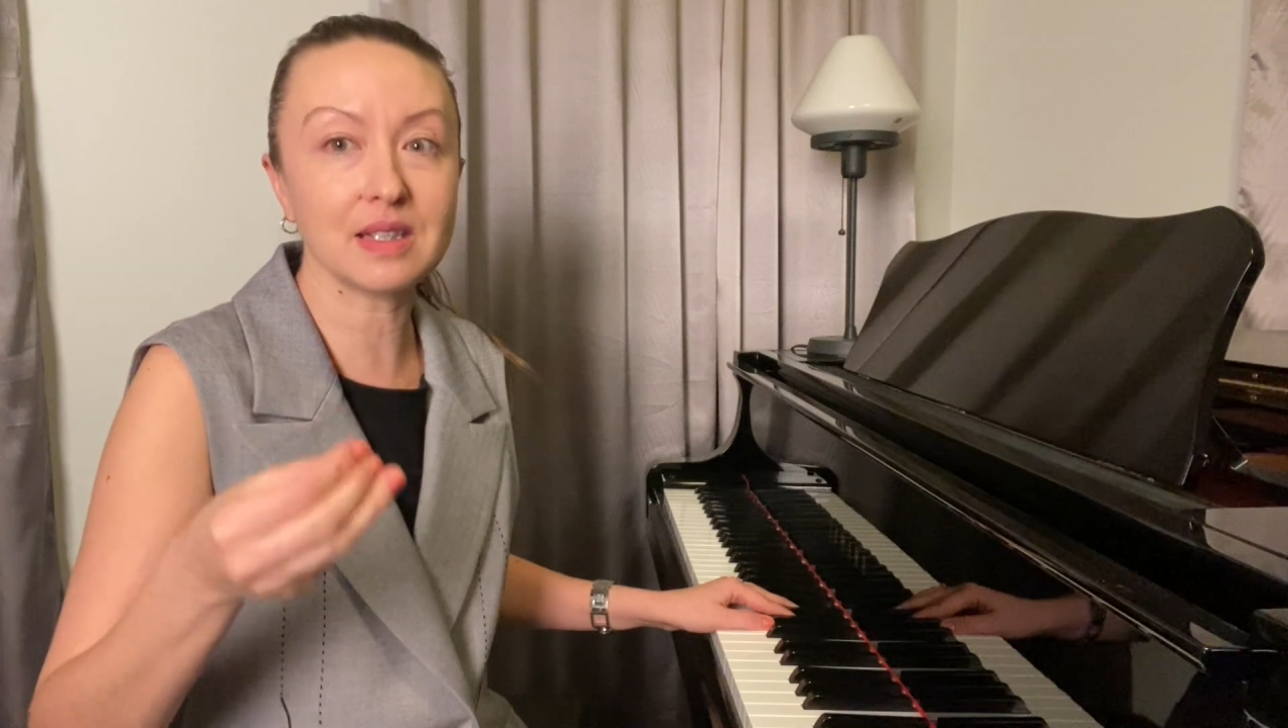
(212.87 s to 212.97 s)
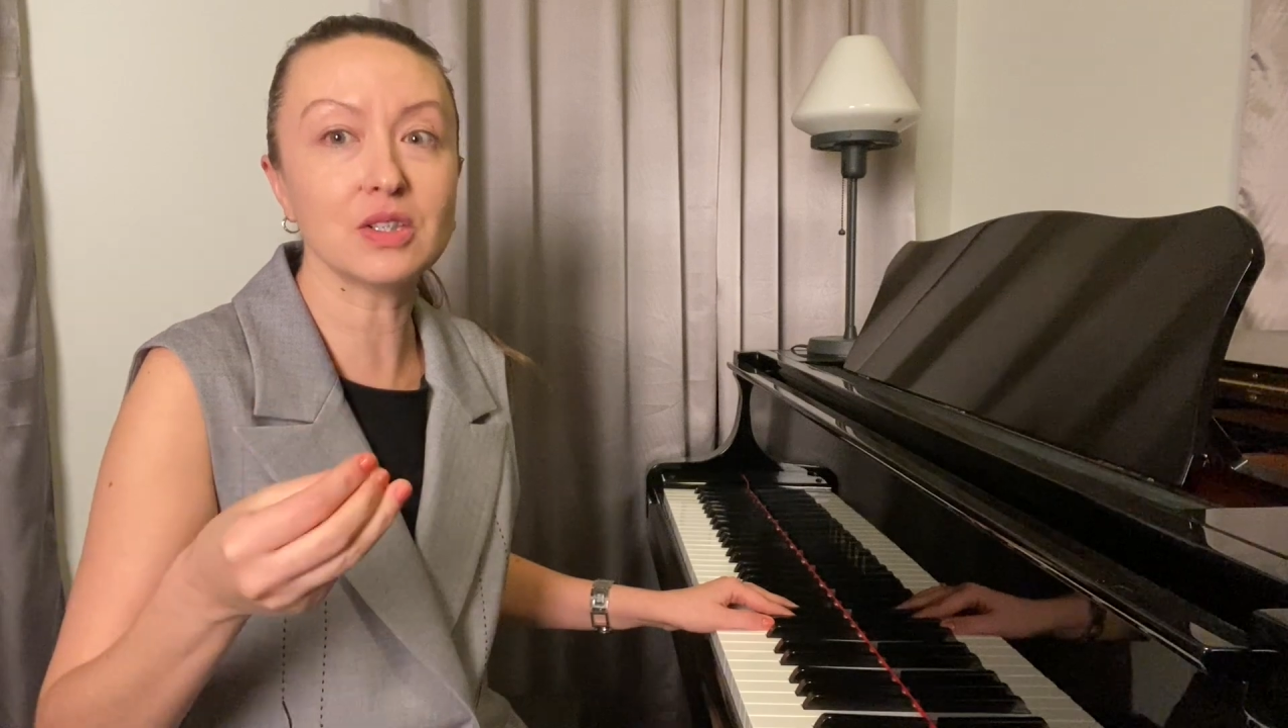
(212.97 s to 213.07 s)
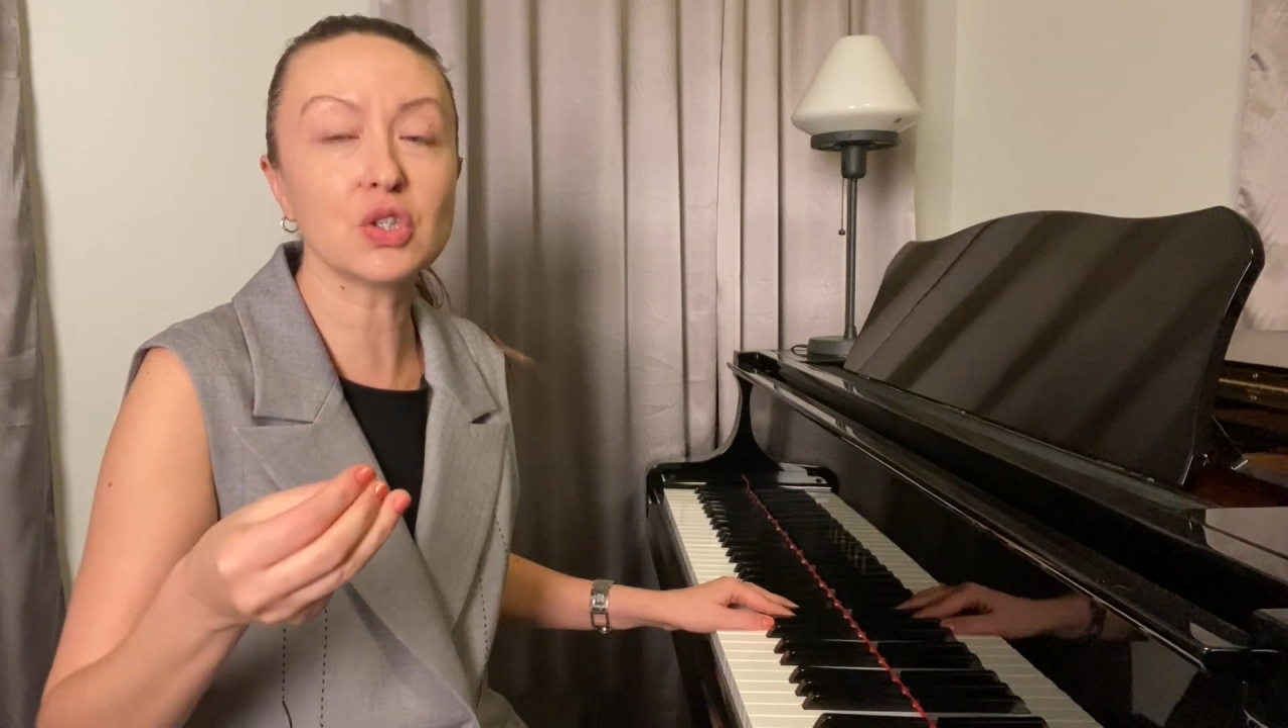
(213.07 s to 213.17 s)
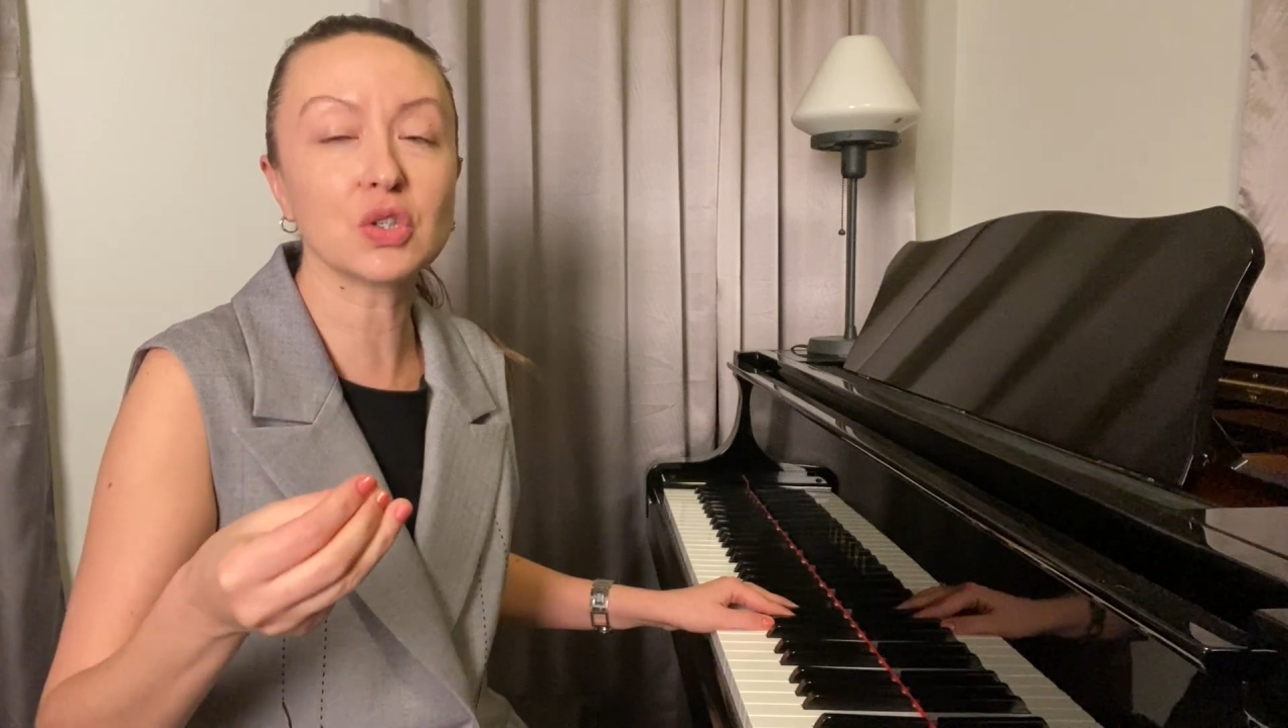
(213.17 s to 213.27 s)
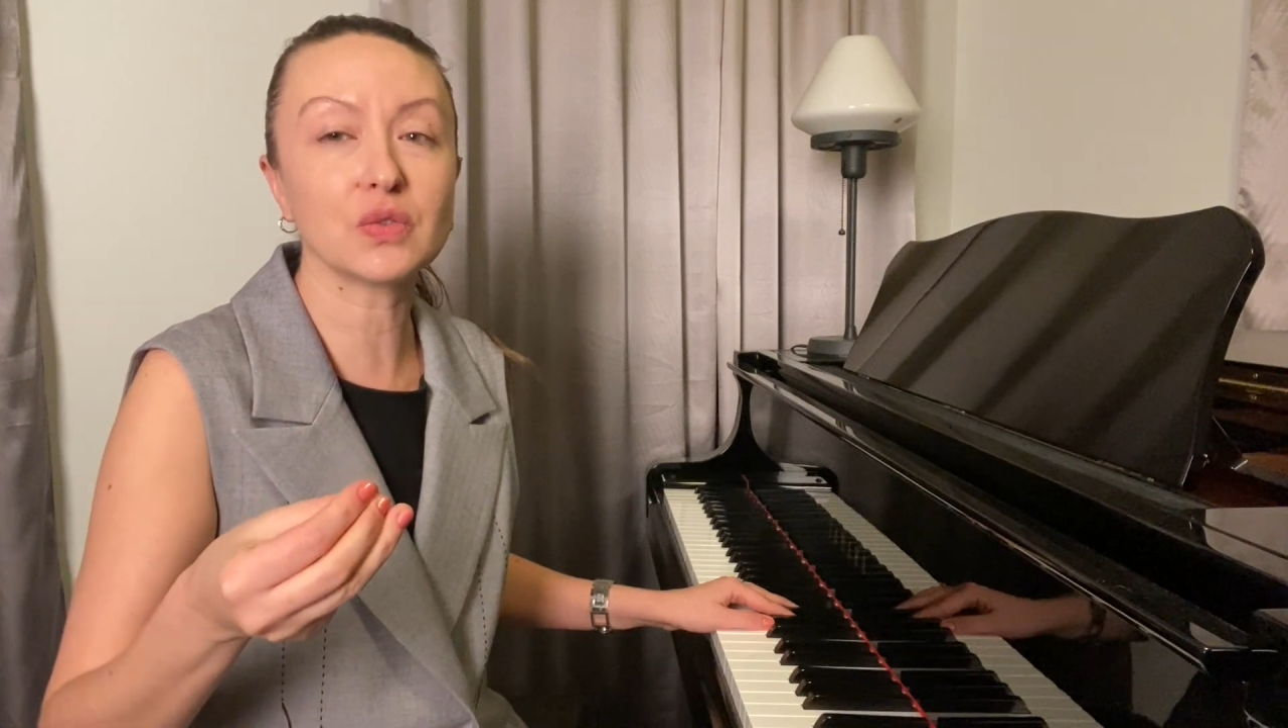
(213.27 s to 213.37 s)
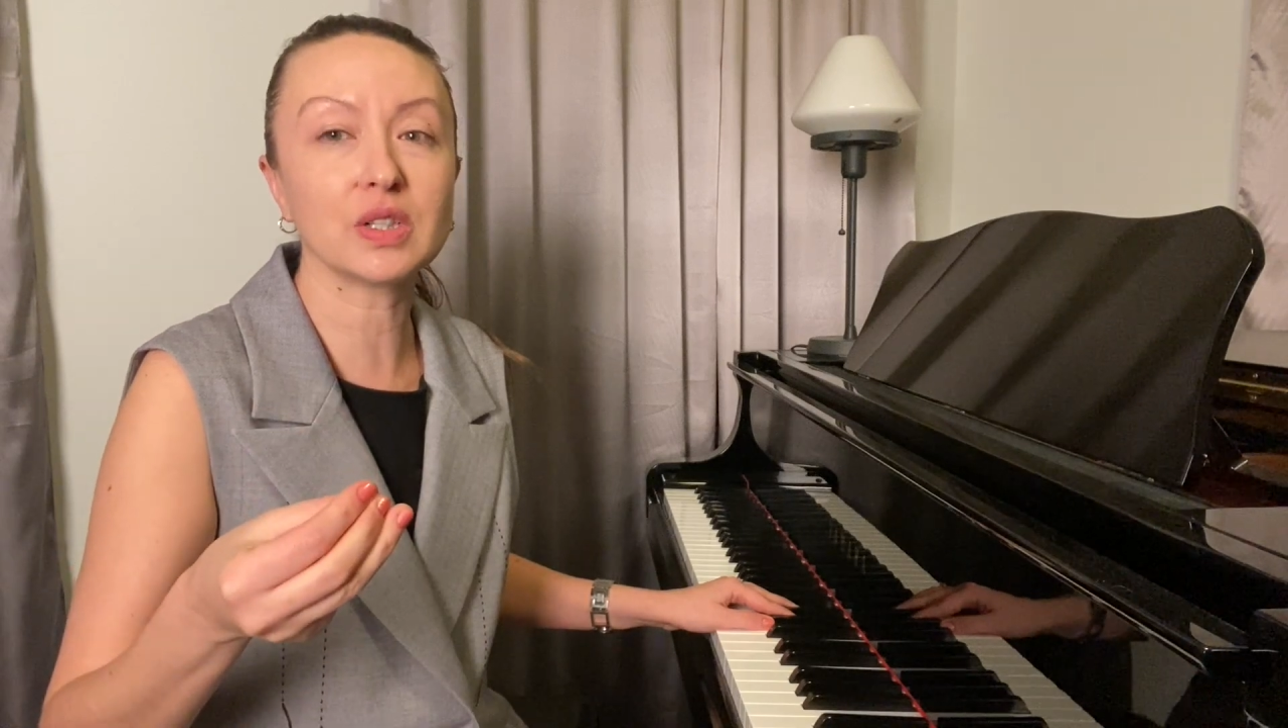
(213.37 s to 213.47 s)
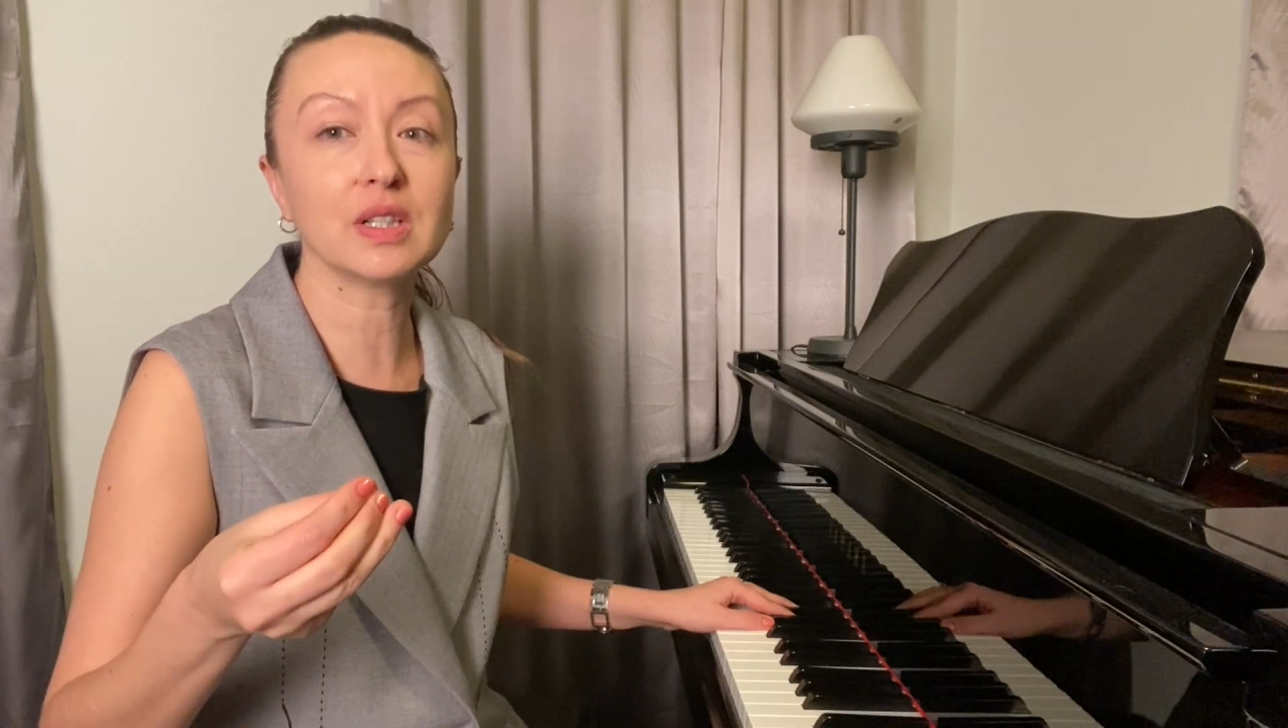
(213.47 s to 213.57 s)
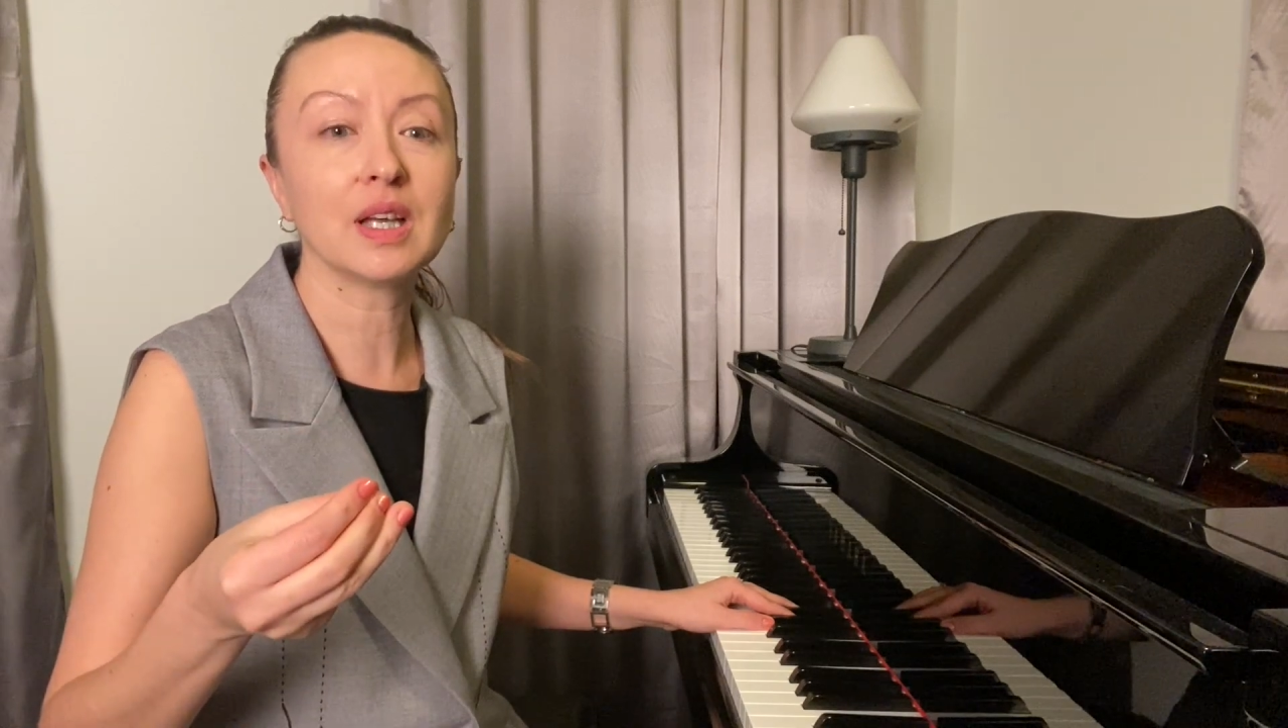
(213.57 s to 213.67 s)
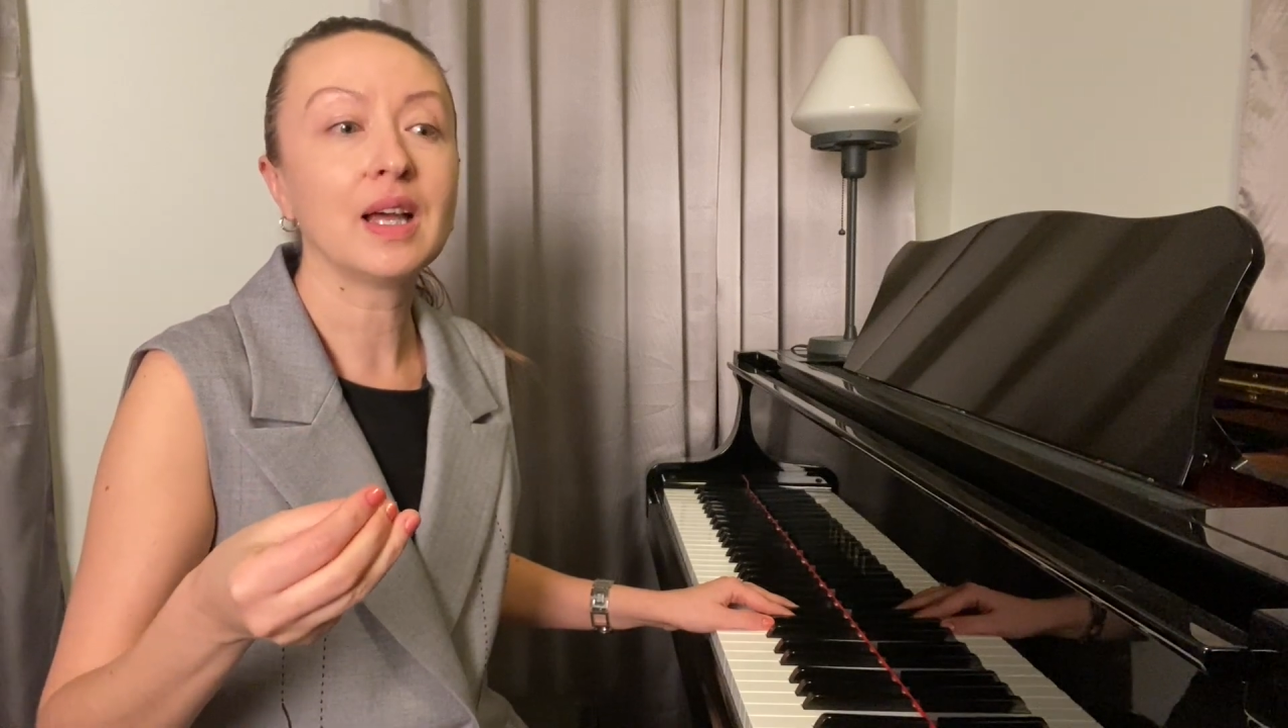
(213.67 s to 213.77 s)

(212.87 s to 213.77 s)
interval,